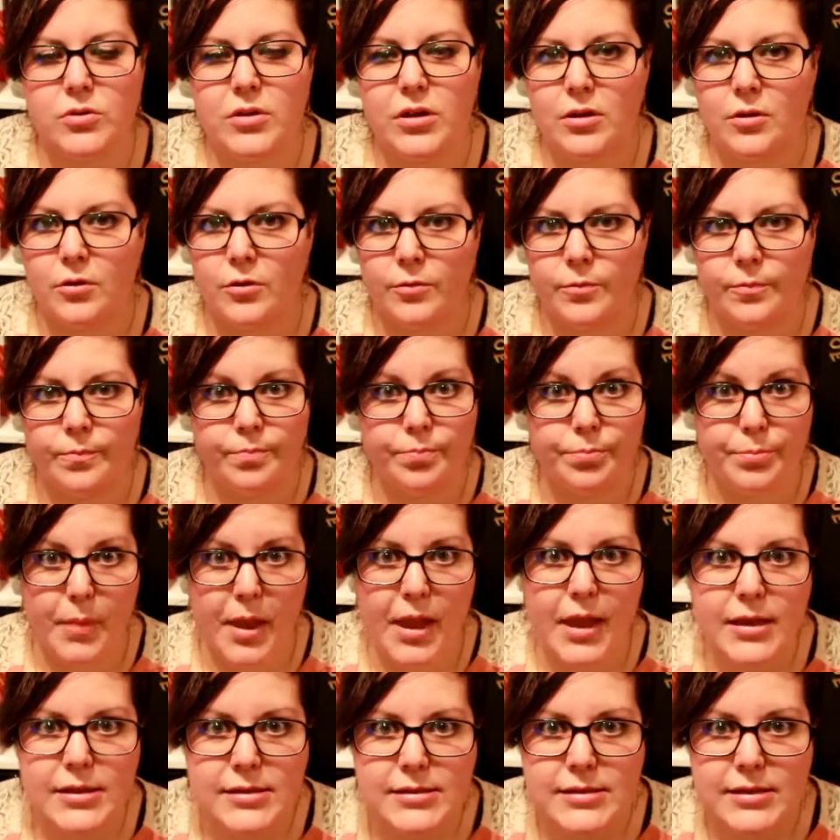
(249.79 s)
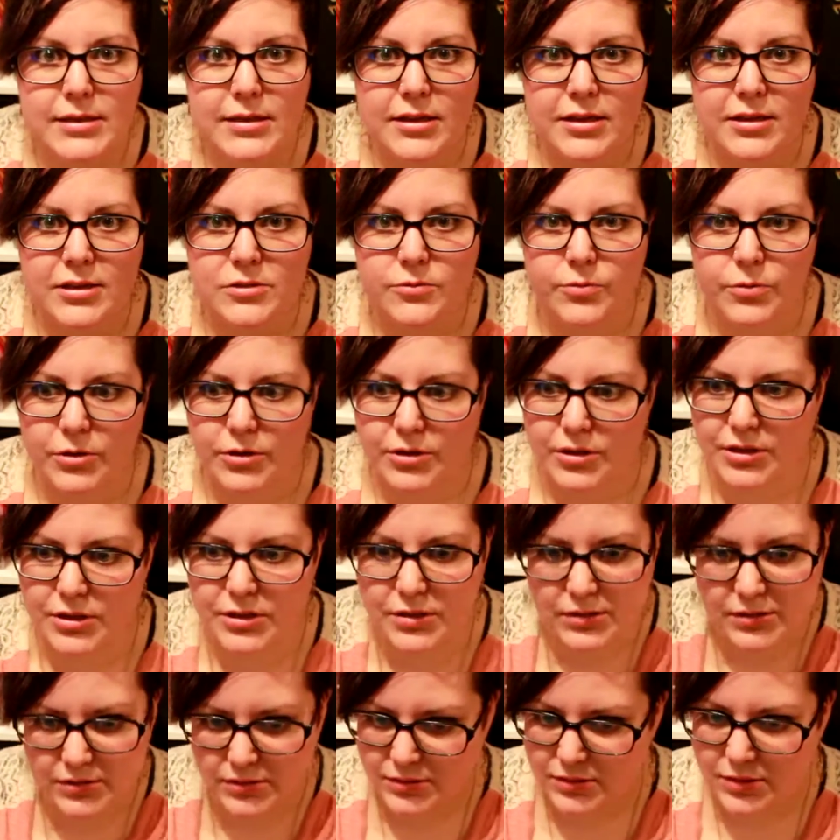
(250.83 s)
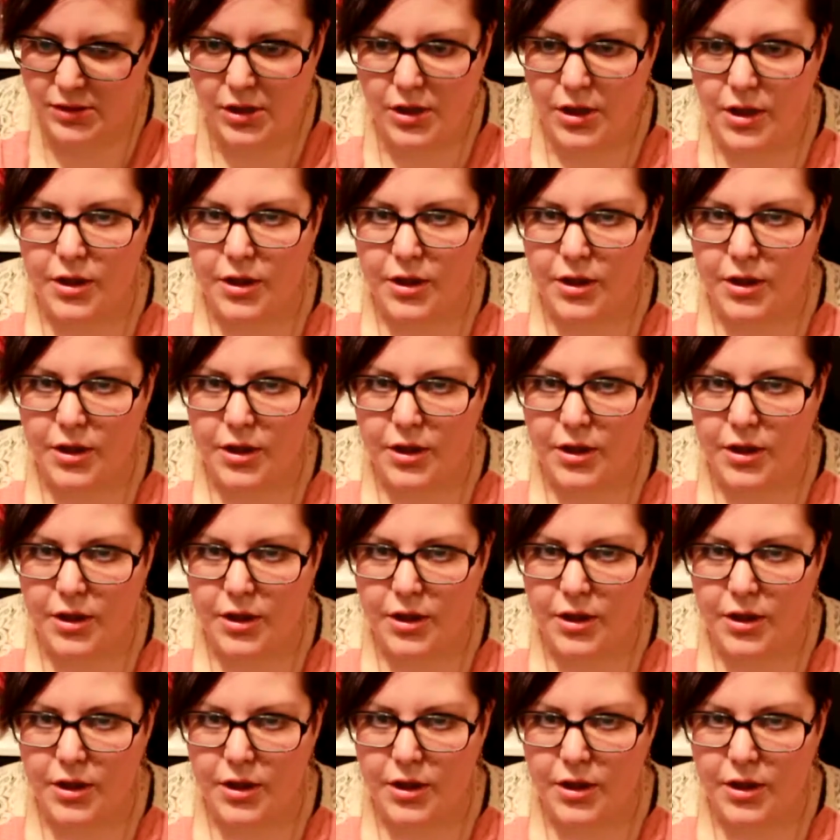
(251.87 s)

He'll make CDs where he's,